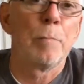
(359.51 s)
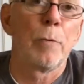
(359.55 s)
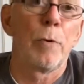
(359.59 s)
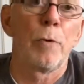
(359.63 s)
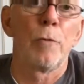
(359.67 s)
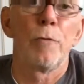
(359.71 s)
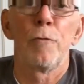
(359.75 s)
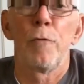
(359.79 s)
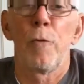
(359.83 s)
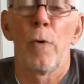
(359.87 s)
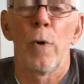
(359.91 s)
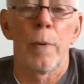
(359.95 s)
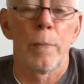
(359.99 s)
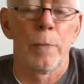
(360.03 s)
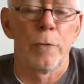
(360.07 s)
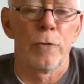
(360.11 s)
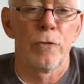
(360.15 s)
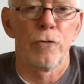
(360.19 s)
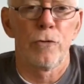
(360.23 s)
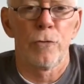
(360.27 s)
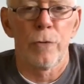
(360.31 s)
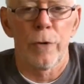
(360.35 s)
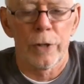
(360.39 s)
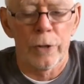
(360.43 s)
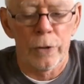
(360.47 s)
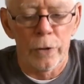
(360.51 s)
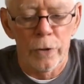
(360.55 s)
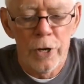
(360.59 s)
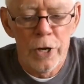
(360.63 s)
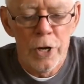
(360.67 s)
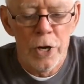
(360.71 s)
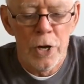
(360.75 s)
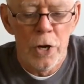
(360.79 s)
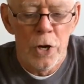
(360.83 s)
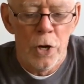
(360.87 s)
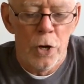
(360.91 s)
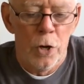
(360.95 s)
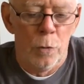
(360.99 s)
performance trigger,
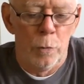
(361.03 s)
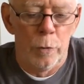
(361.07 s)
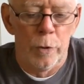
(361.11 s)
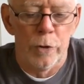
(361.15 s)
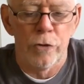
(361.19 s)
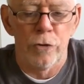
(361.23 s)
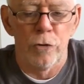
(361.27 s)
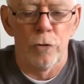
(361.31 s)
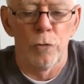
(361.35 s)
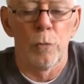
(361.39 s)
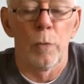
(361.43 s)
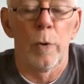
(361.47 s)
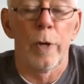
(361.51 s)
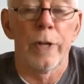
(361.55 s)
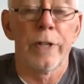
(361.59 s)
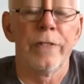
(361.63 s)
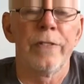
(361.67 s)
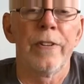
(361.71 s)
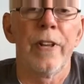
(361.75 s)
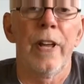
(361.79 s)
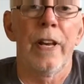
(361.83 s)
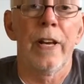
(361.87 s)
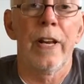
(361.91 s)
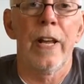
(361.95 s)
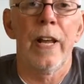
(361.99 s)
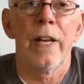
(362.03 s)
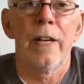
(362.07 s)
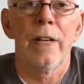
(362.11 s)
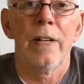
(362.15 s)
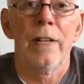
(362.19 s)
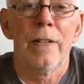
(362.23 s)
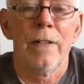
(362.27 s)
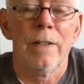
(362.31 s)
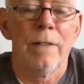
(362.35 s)
which is what 10-8